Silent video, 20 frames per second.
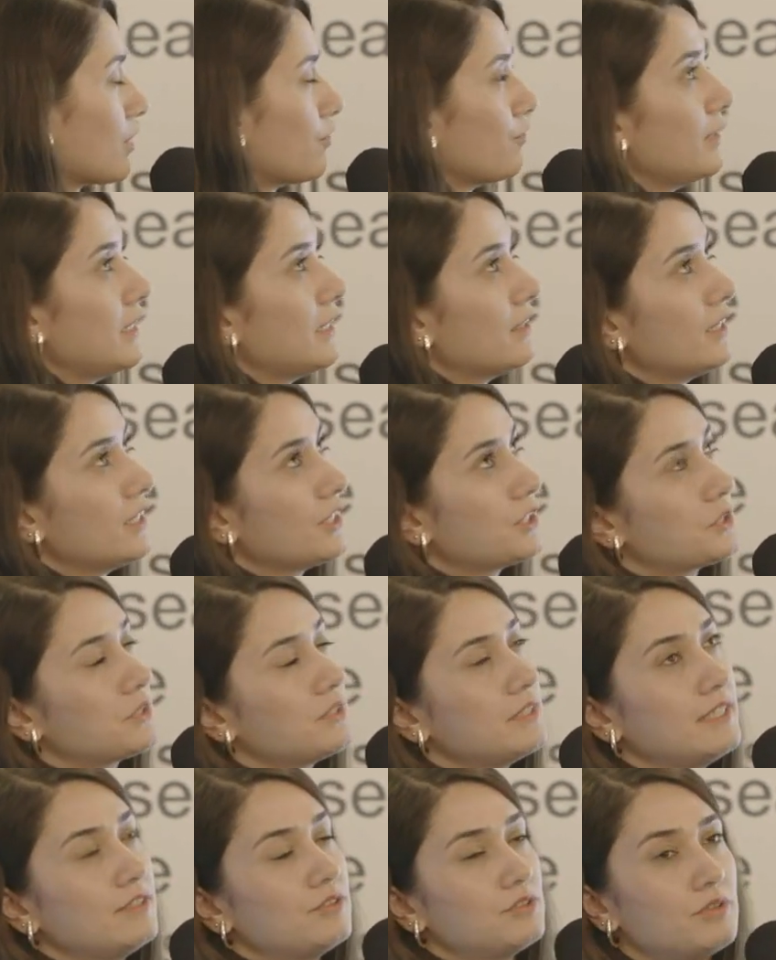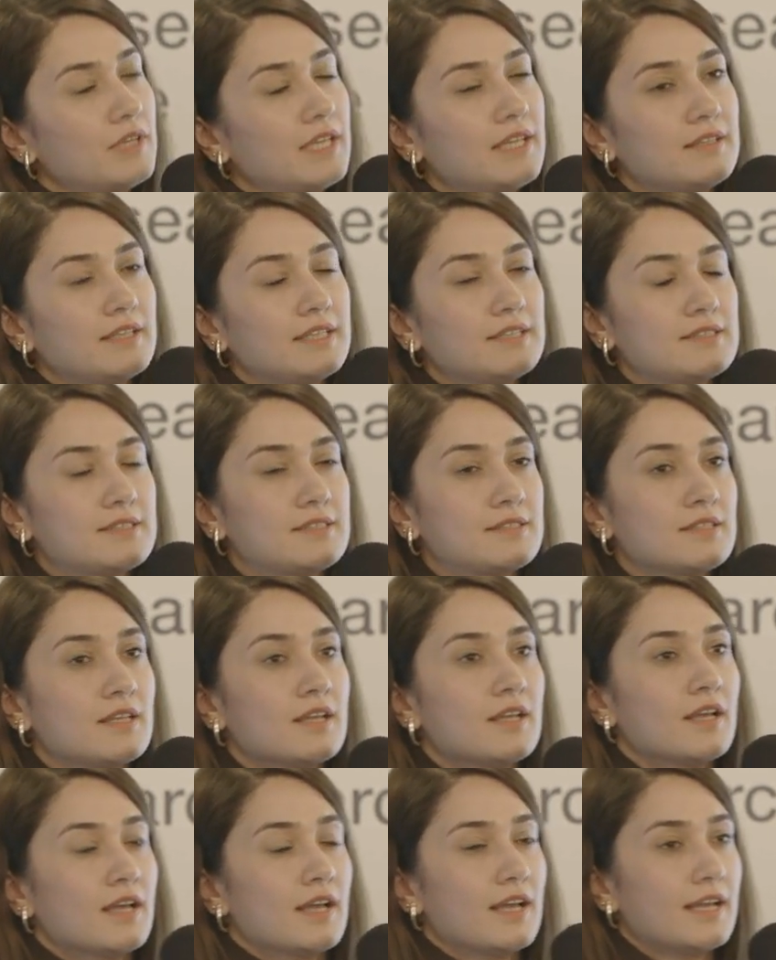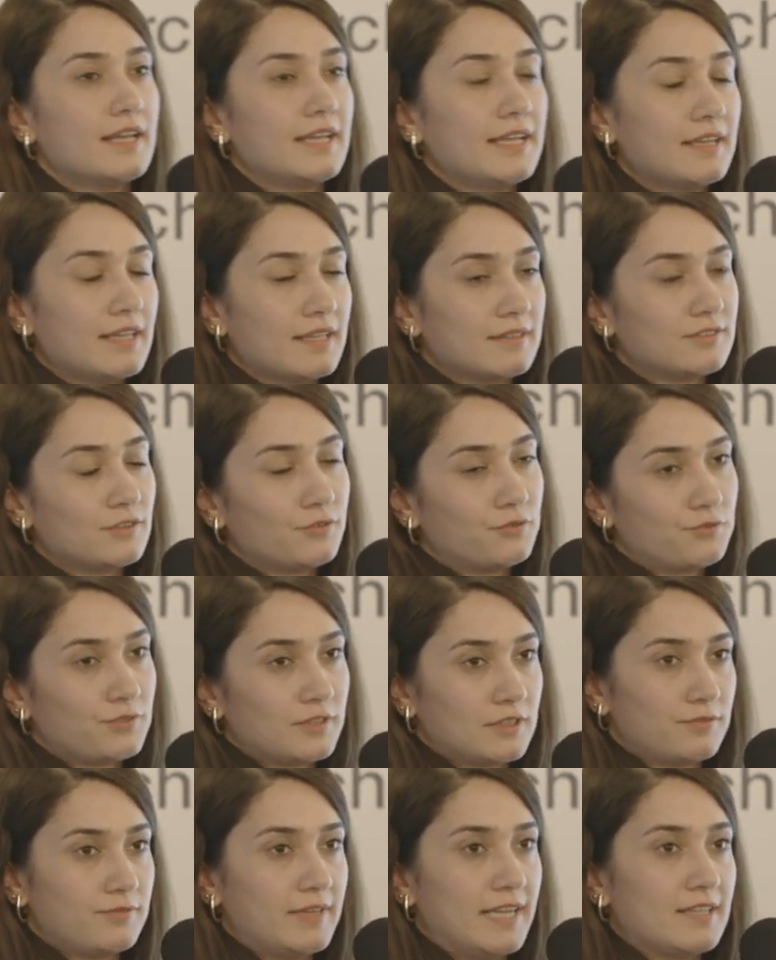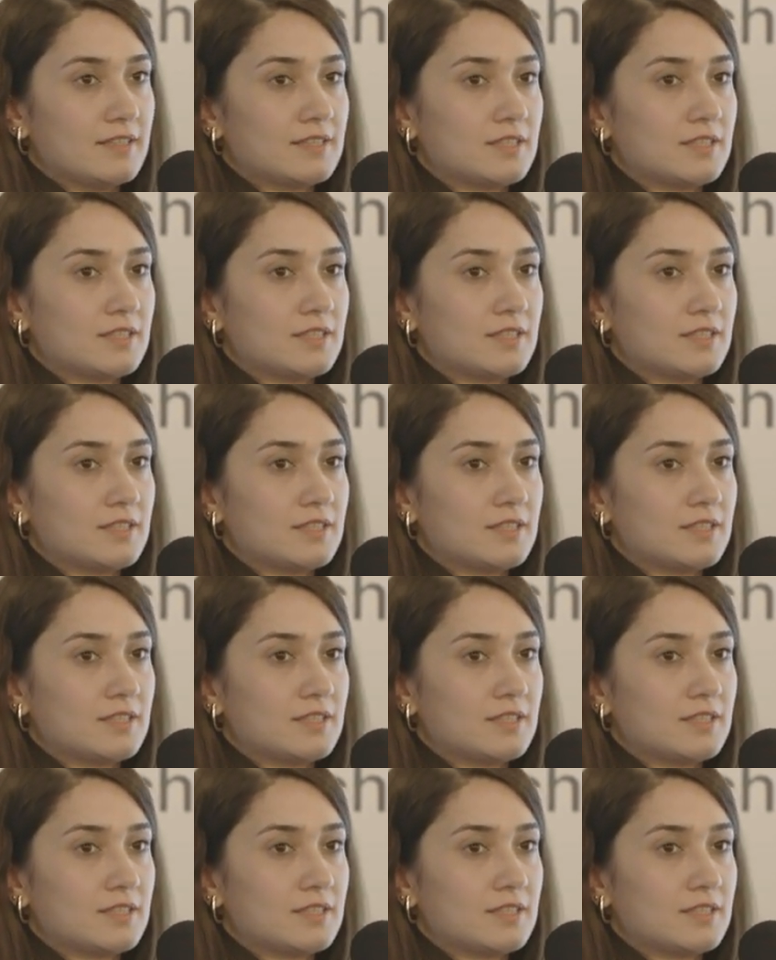We are actually doing this in a different way.